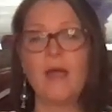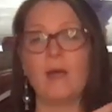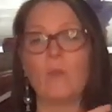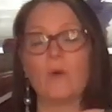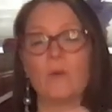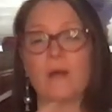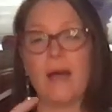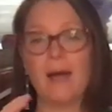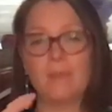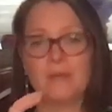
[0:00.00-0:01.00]
And what would
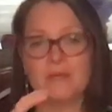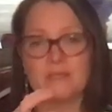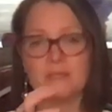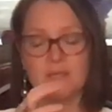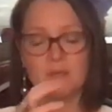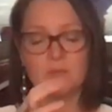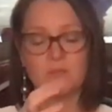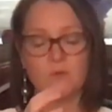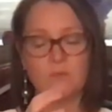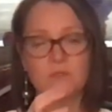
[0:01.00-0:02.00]
happen is it was
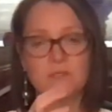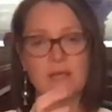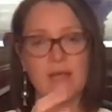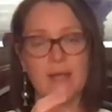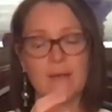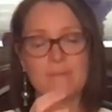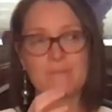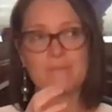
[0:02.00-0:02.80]
almost like,